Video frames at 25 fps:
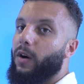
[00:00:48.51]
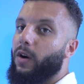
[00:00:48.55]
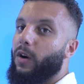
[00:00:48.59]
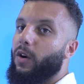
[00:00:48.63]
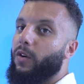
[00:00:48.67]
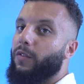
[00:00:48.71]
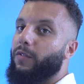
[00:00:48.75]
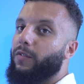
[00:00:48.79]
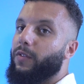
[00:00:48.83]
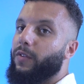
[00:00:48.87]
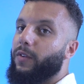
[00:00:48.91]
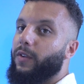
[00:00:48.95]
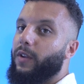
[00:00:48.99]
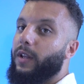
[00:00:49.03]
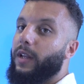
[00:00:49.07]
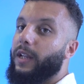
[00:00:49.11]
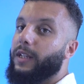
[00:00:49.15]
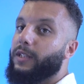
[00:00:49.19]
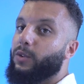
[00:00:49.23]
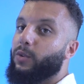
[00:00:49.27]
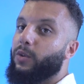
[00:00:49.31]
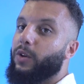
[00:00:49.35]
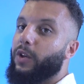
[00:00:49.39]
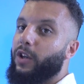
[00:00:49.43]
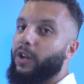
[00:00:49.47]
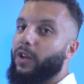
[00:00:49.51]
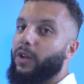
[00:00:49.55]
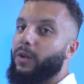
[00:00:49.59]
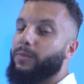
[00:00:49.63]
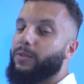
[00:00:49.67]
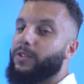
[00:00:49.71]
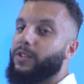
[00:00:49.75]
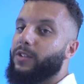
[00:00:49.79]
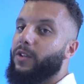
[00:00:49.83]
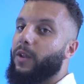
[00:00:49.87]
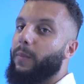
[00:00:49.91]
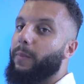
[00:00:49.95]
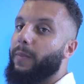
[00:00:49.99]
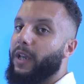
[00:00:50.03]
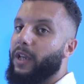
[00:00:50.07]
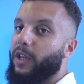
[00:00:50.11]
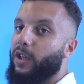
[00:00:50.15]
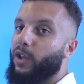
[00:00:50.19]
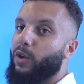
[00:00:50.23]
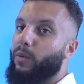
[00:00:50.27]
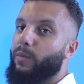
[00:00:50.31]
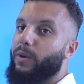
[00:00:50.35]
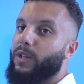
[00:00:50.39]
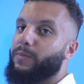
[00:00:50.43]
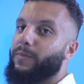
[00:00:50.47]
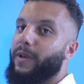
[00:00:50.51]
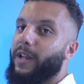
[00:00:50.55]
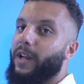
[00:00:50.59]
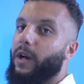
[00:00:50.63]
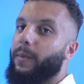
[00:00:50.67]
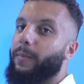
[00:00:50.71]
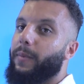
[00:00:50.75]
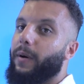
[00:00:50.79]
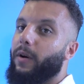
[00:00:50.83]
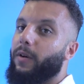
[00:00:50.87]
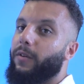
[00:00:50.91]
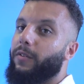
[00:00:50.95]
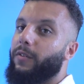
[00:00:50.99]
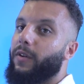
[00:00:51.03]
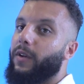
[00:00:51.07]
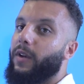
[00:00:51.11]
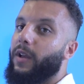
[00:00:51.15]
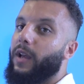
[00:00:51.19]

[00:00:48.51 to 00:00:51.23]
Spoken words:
of little cubes the big cube is made up of.